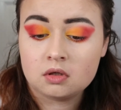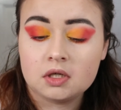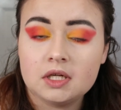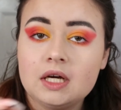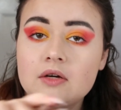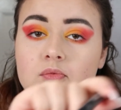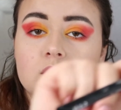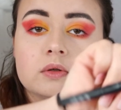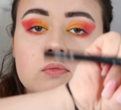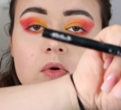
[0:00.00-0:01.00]
I have
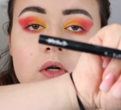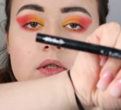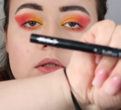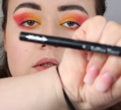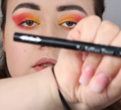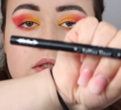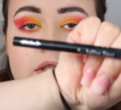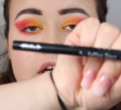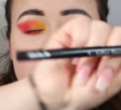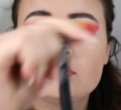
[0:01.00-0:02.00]
what was
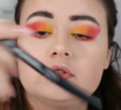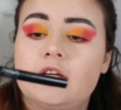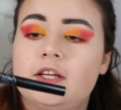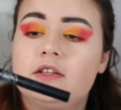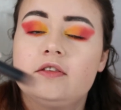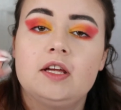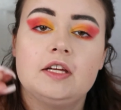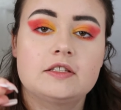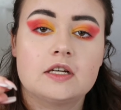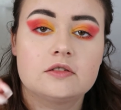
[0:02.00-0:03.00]
Kat Von D,
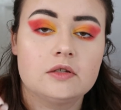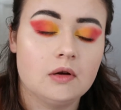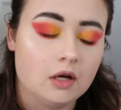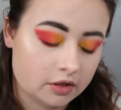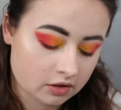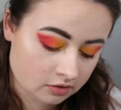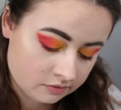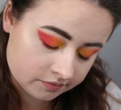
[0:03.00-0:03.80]
the tattoo liner.